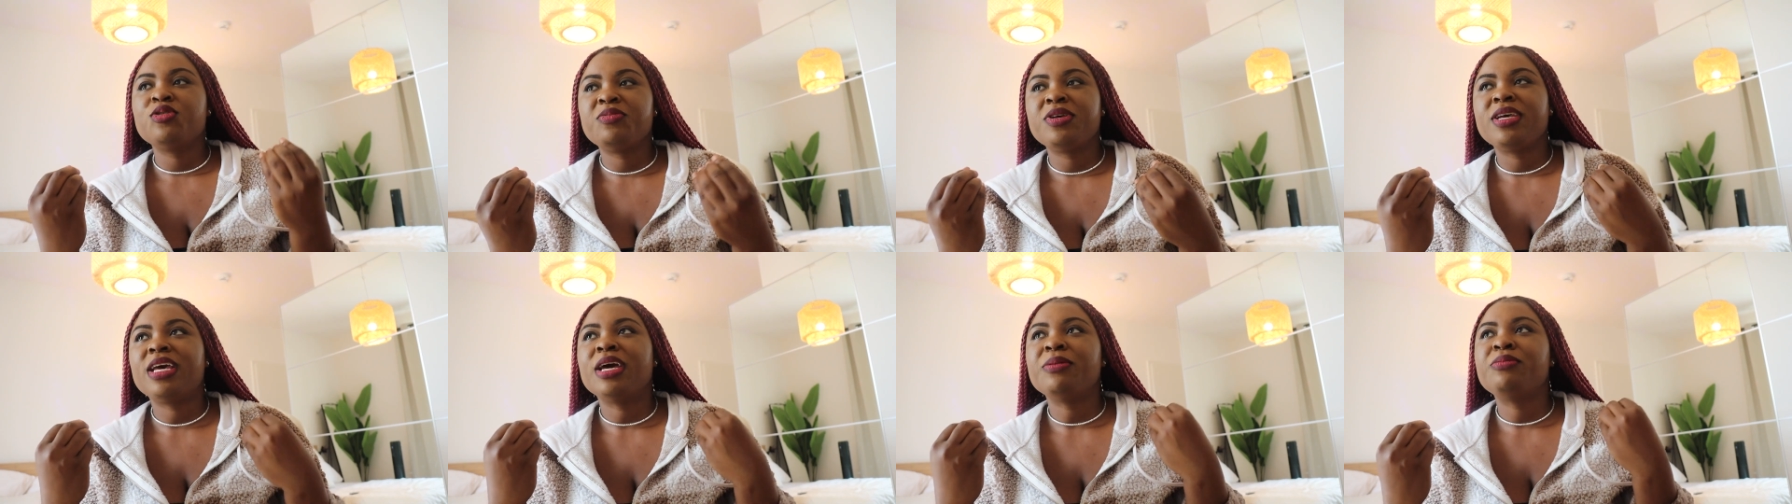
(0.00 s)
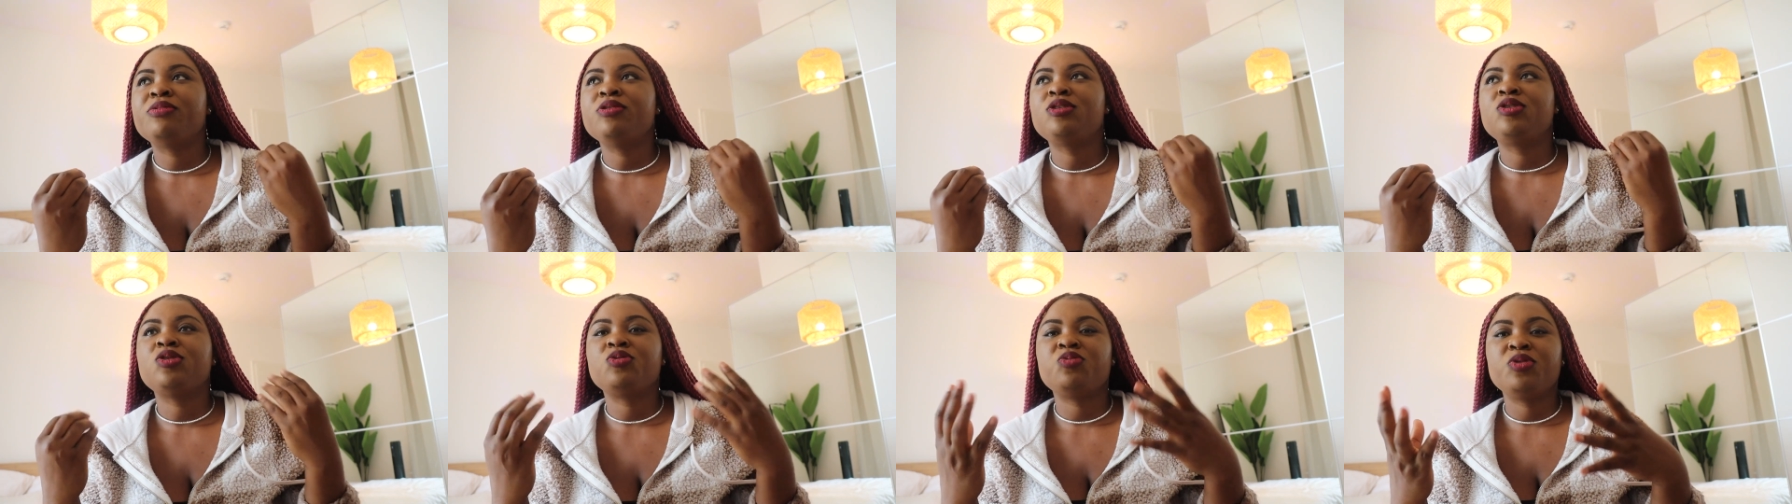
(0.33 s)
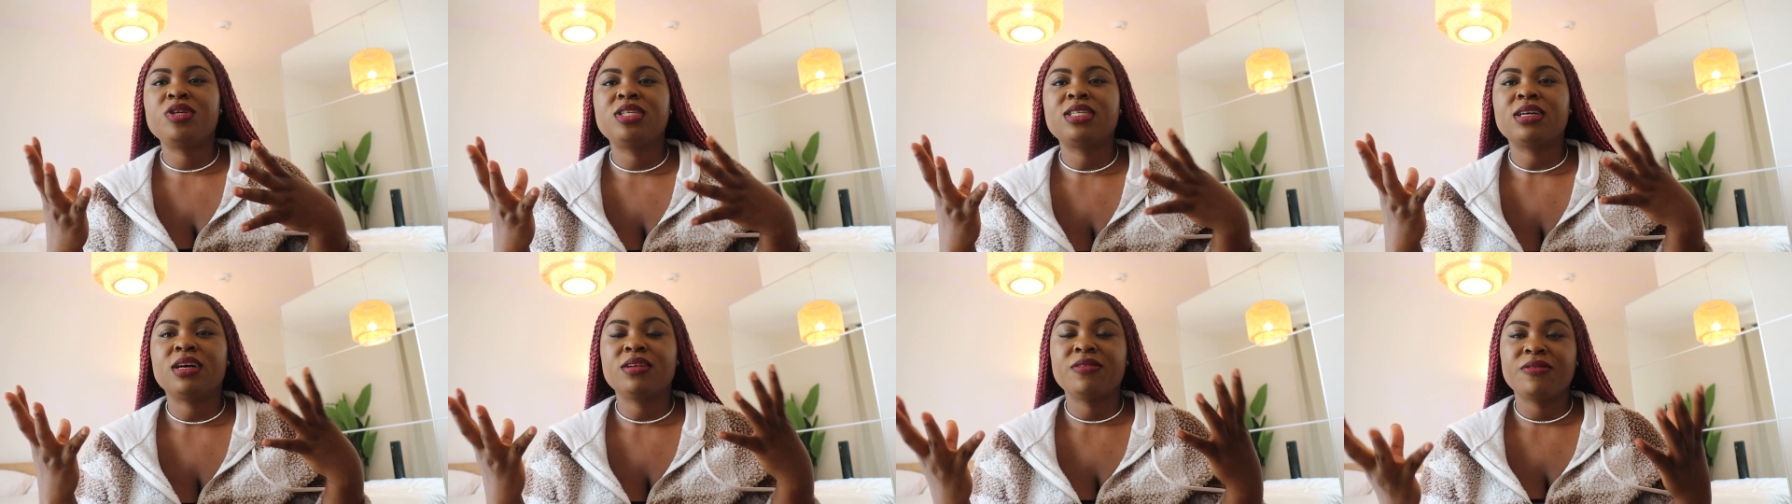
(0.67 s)
be able to
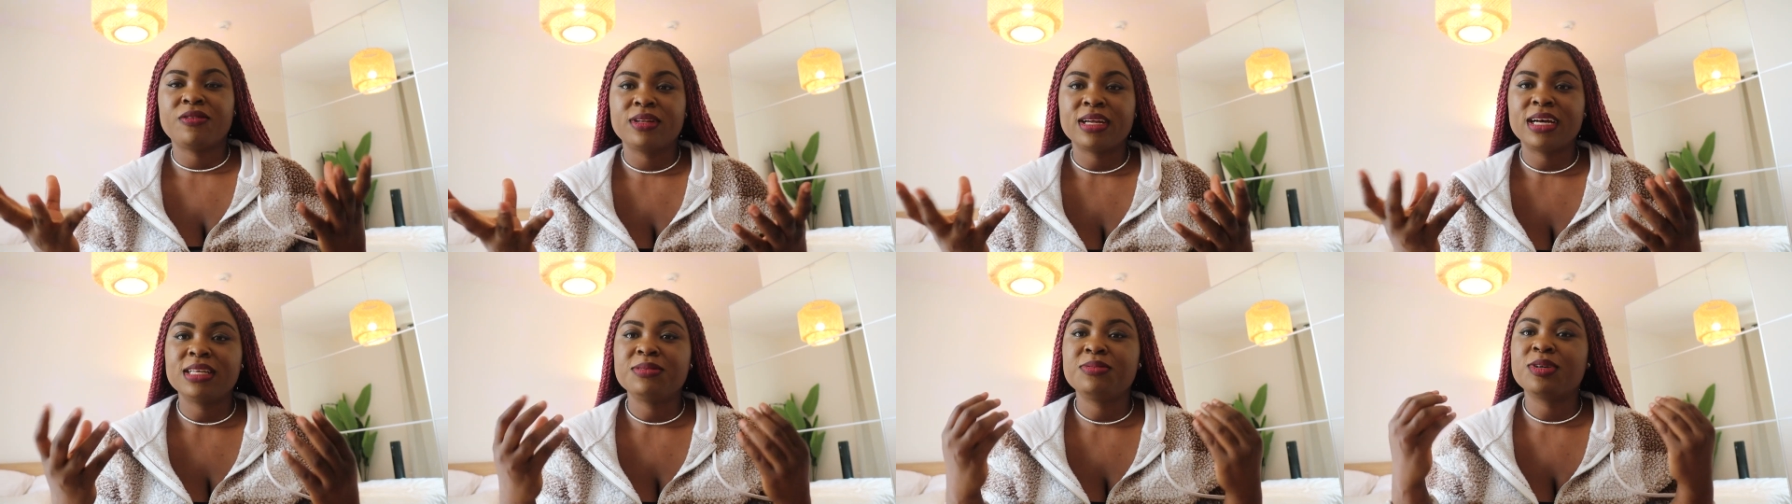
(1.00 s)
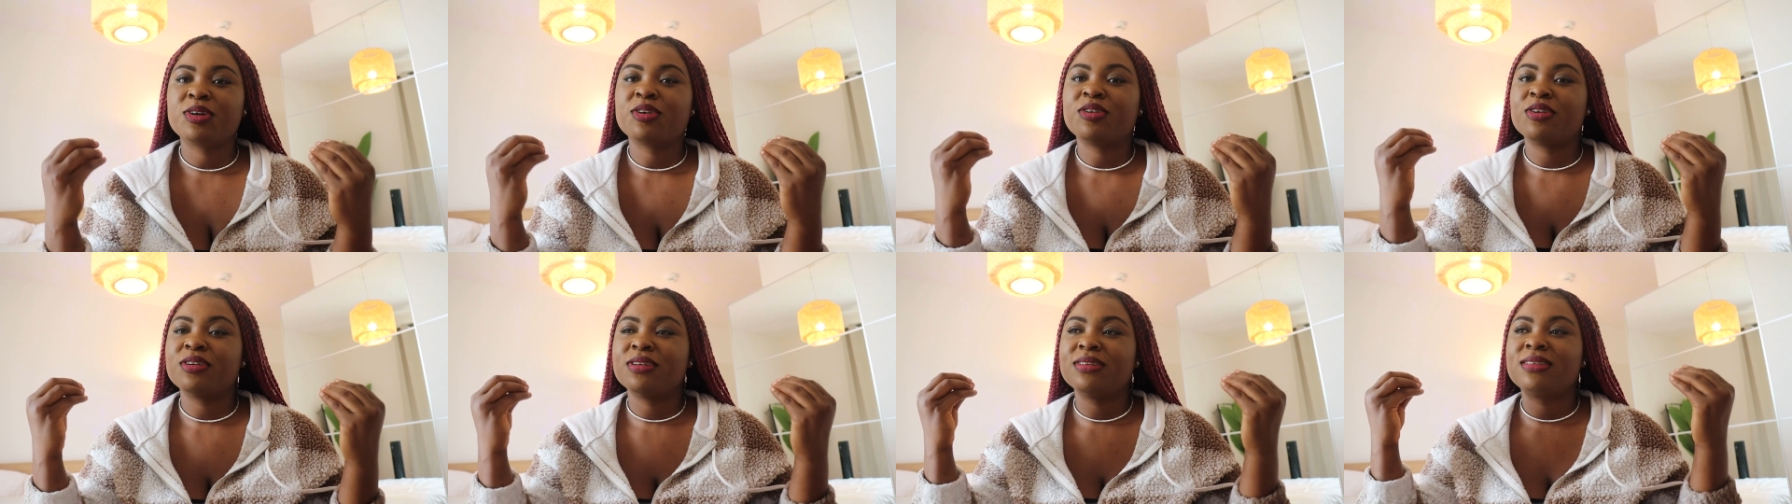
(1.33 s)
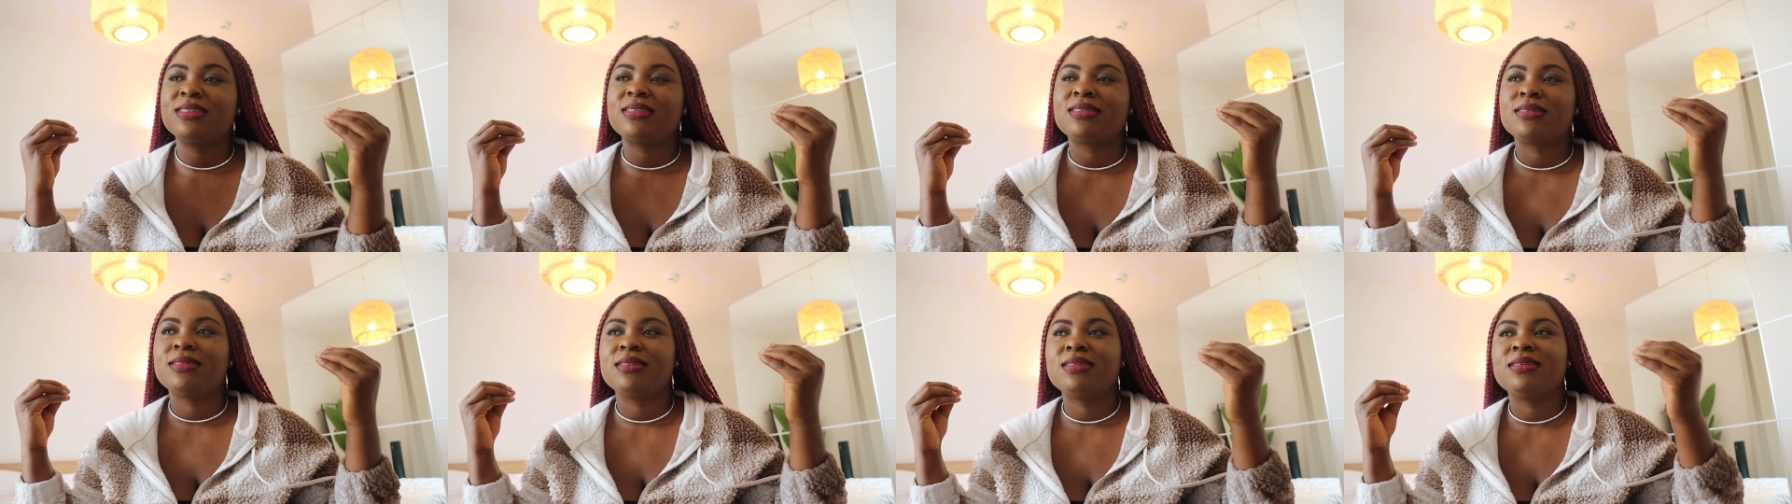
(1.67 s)
reach out for us
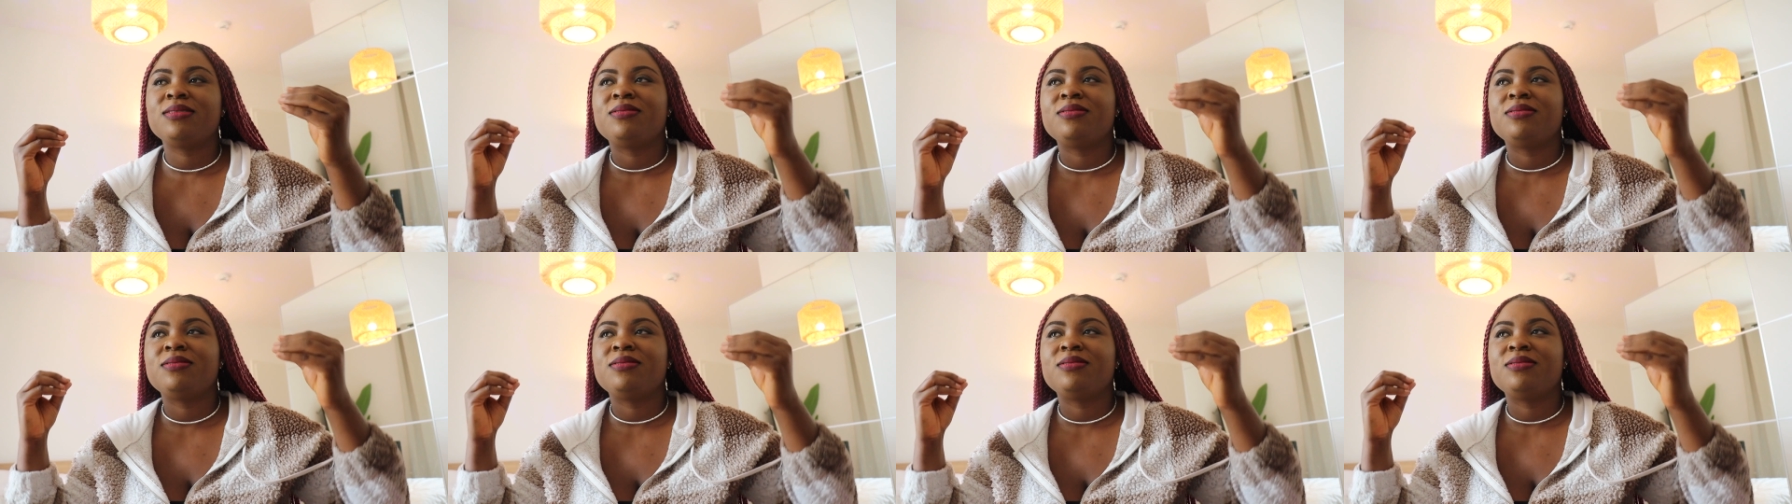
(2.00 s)
because